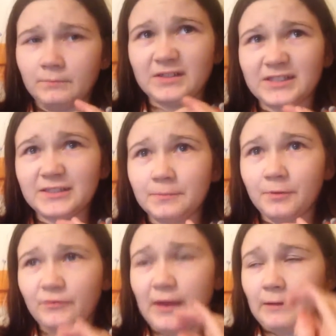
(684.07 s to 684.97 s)
snip
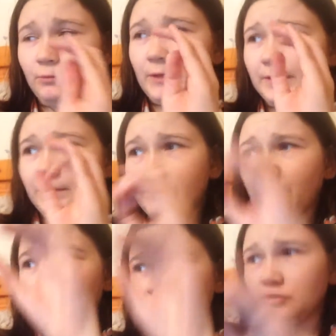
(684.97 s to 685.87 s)
of that when the
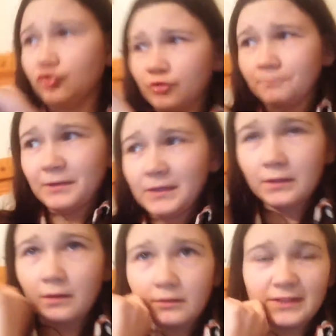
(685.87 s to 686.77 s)
fox is
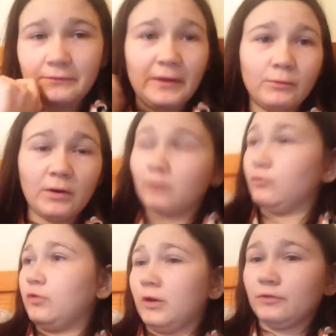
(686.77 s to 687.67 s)
jumping on TV when I
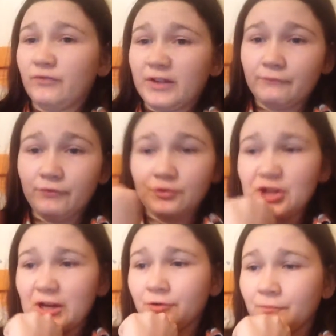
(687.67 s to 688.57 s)
was like flicking through
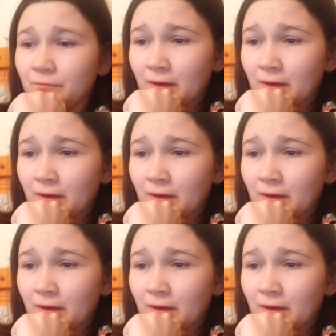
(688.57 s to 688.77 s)
channel.